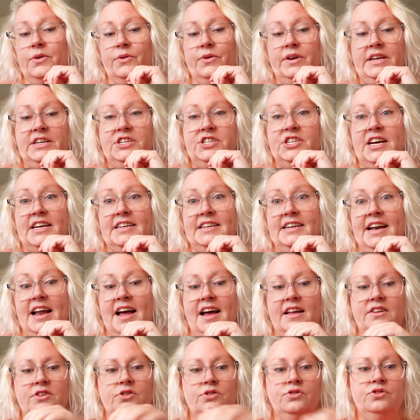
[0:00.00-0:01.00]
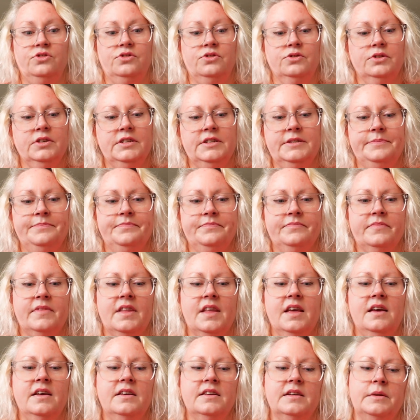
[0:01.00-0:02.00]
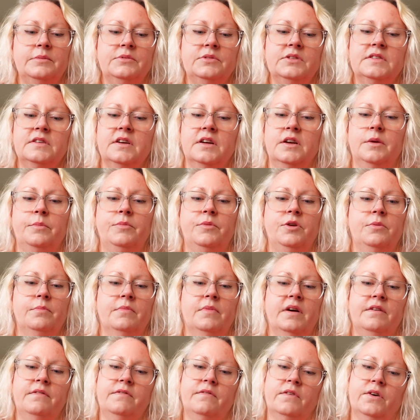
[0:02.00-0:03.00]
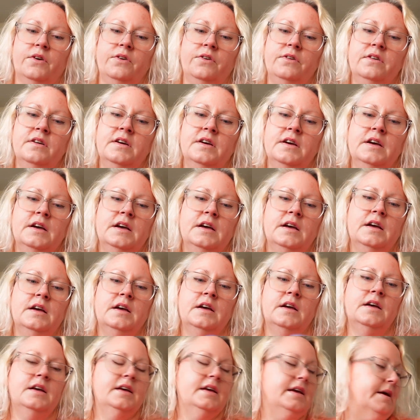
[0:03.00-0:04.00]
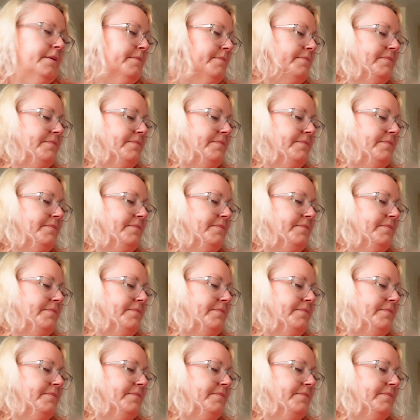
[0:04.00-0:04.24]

already checked it out, you should. I'm just going to mute my phone. Yeah.